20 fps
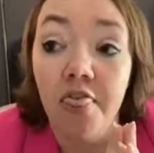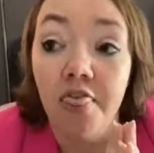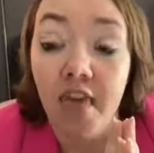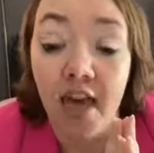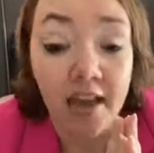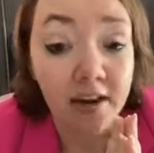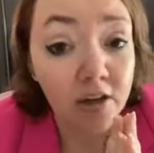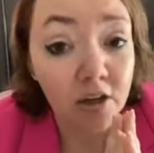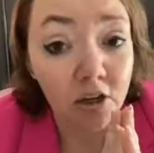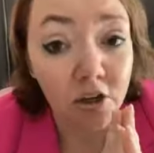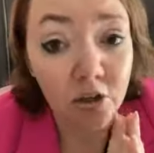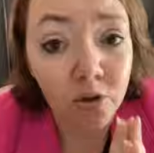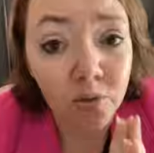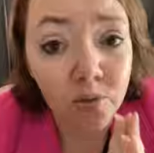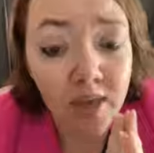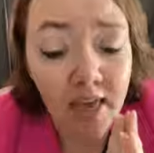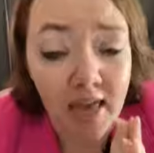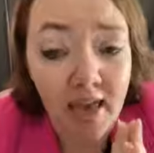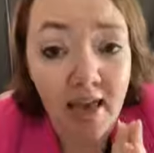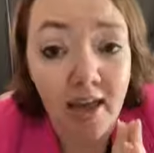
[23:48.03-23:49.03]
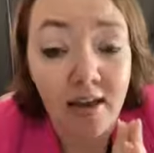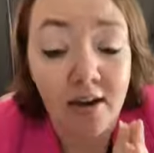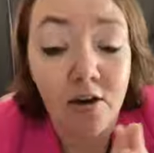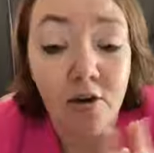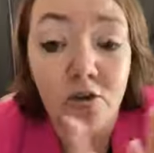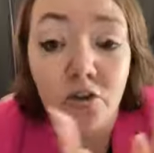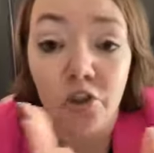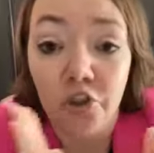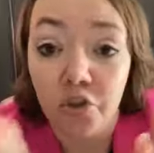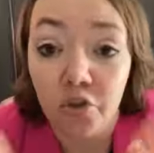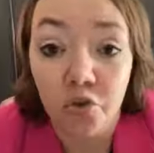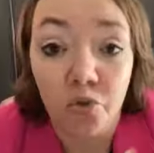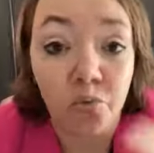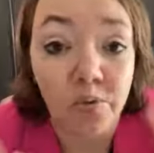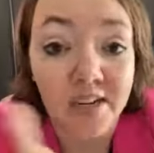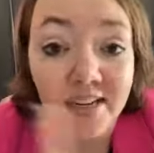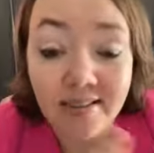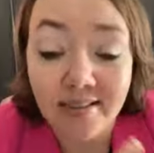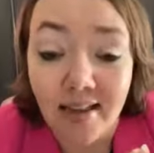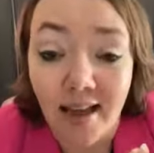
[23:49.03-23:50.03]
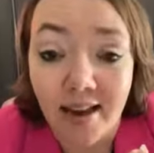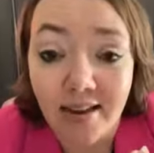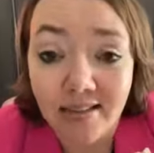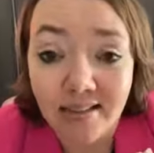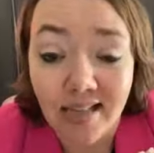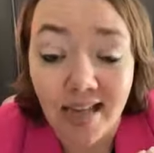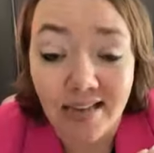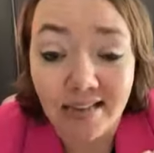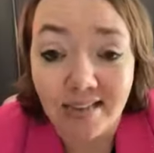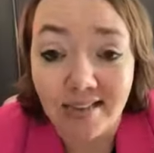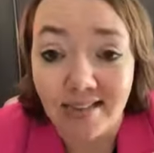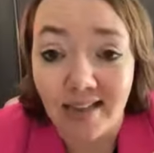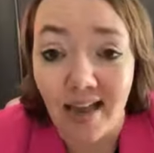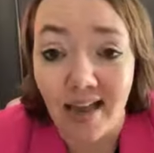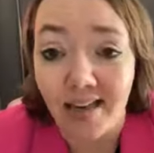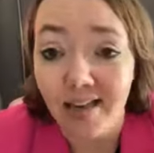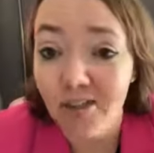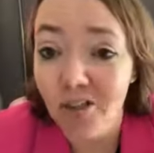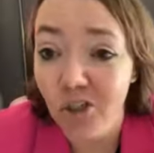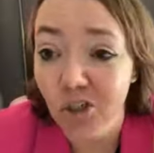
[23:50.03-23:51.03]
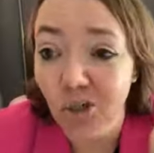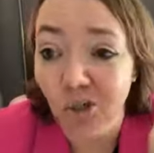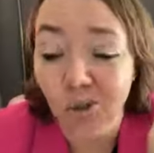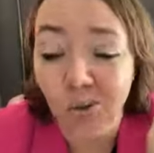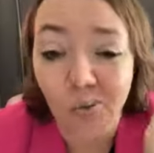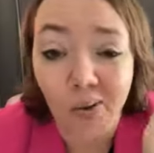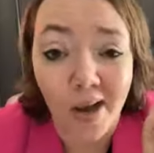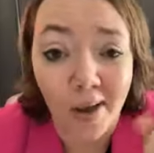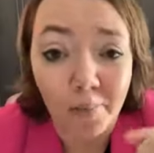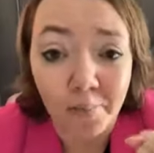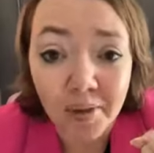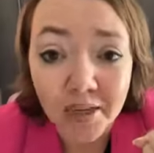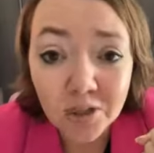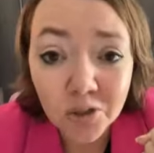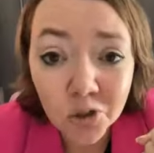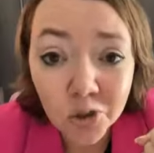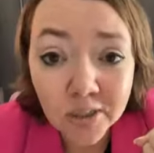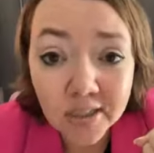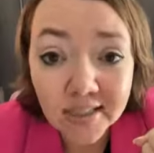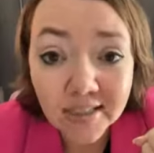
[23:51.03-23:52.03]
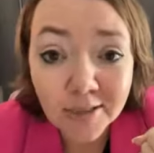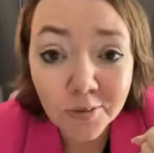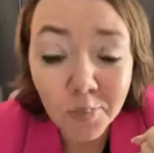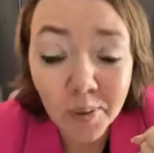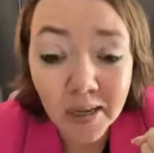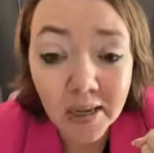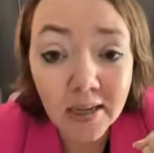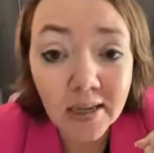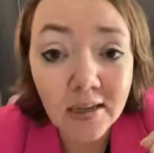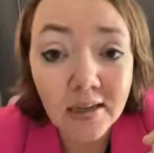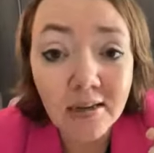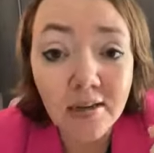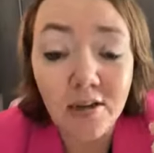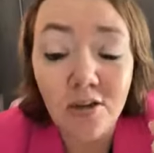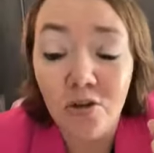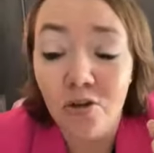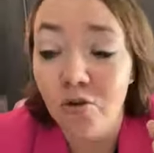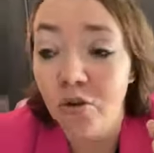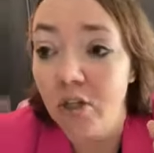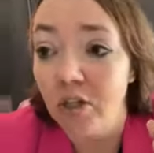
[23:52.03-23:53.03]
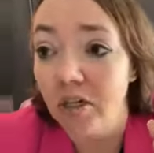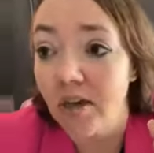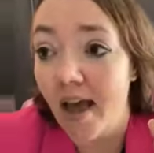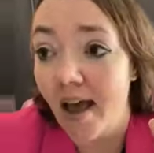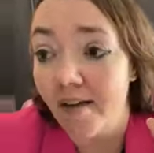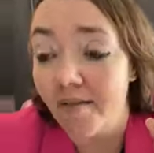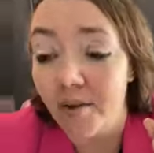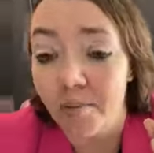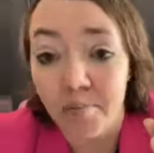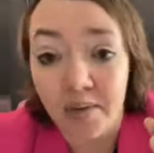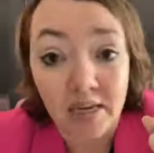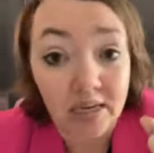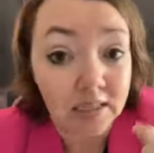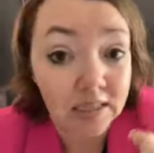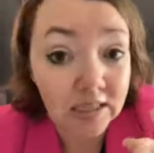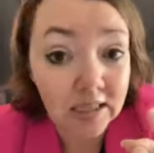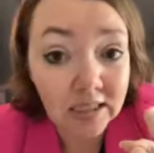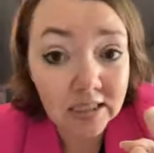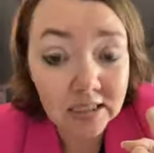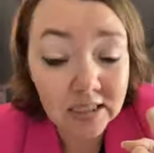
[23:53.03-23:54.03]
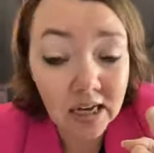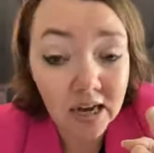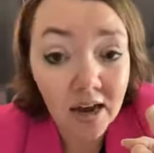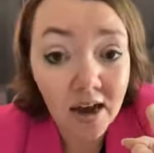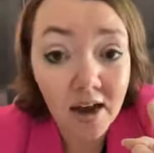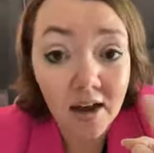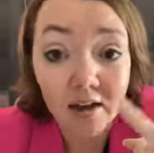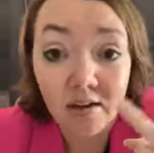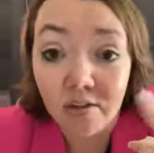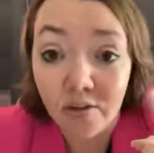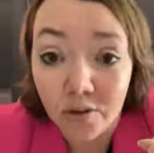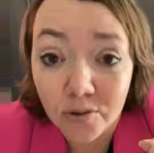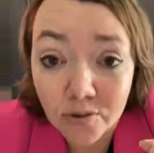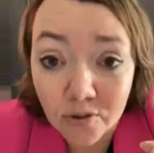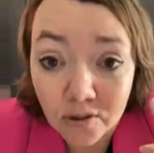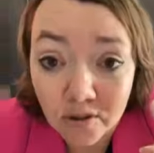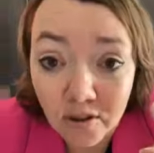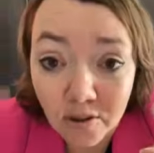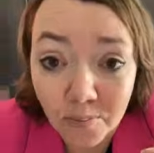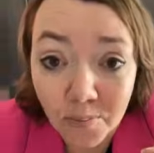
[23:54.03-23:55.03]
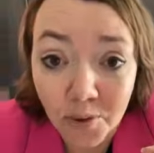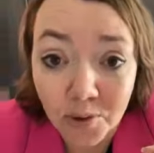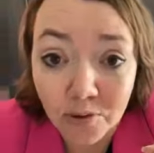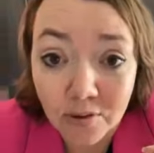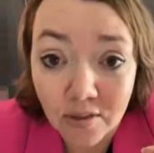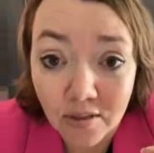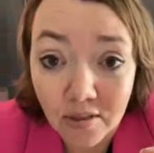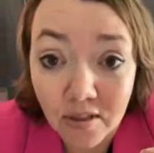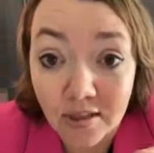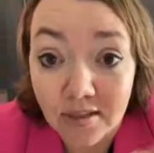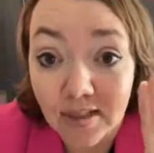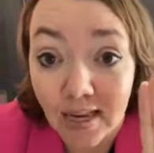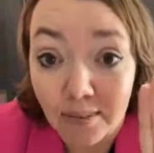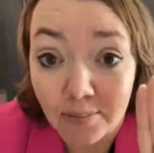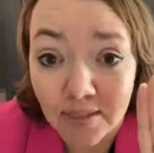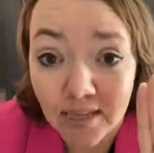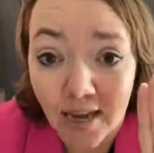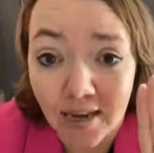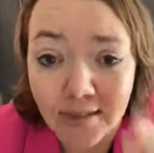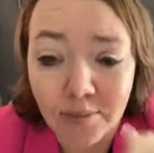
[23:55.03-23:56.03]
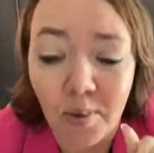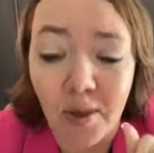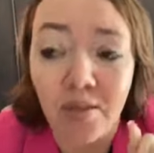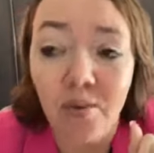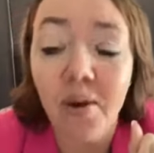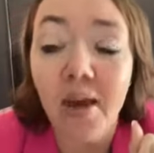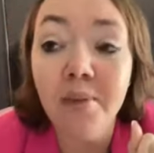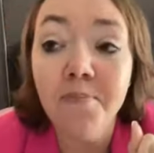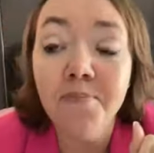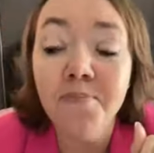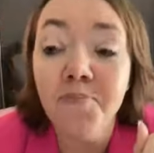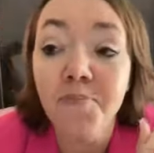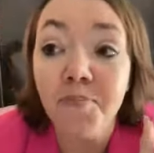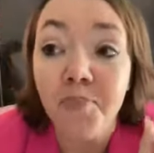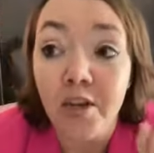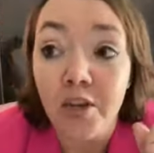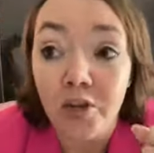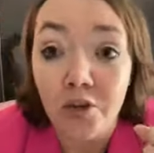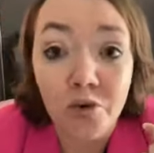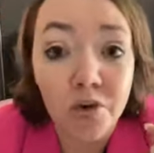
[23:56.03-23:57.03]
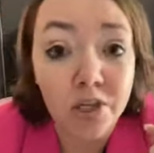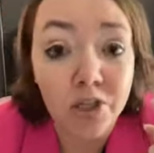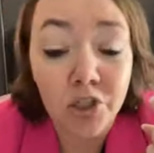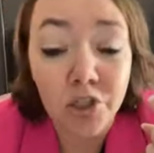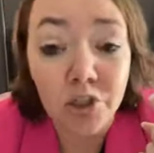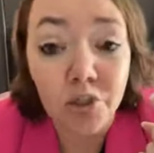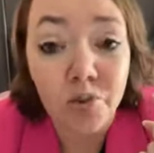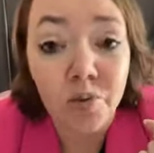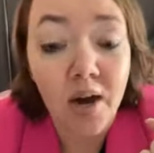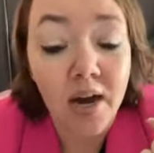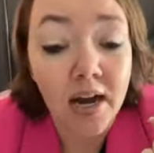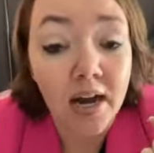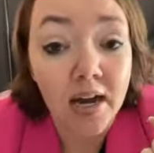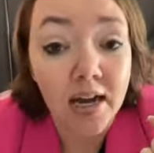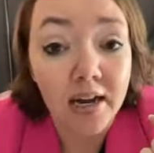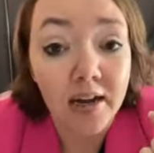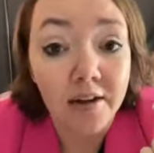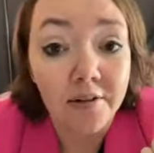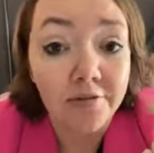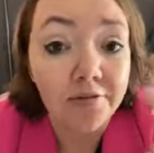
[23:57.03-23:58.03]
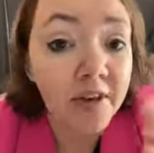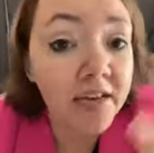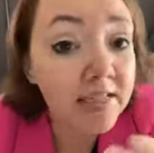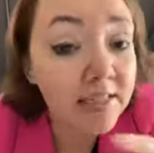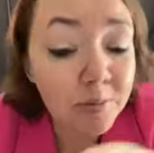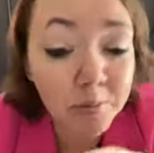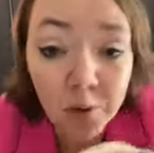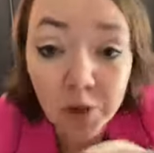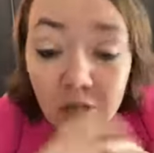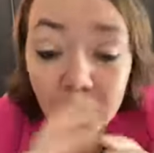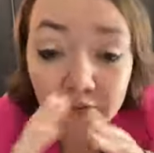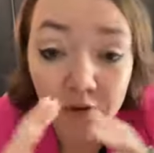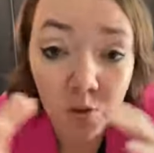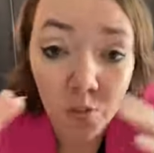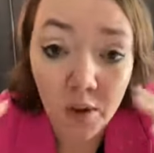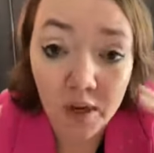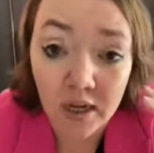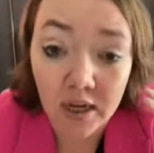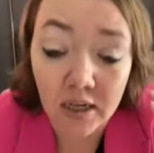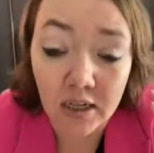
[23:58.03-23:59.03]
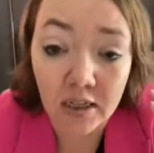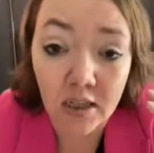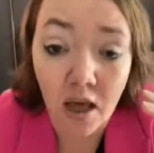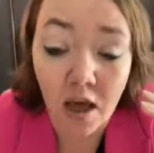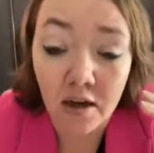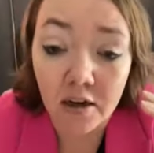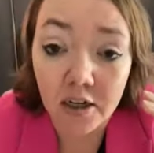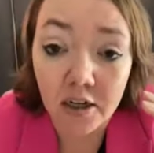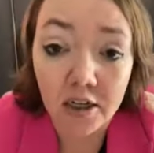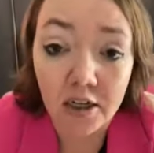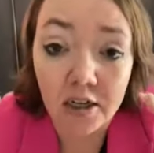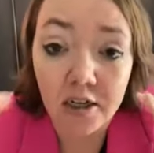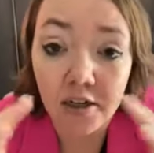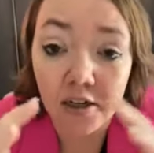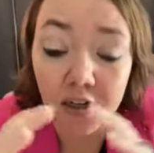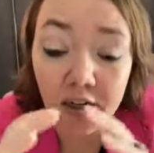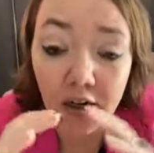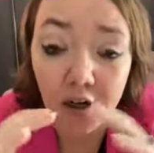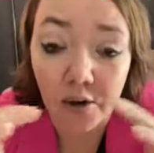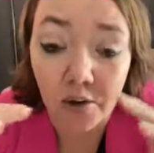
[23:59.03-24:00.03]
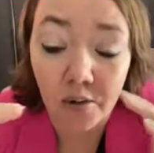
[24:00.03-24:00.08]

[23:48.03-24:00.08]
Then you can just resize that design to a Pinterest pin. You can have it be a TikTok. Those are both the same size, by the way. You could do a Facebook if you wanted a longer,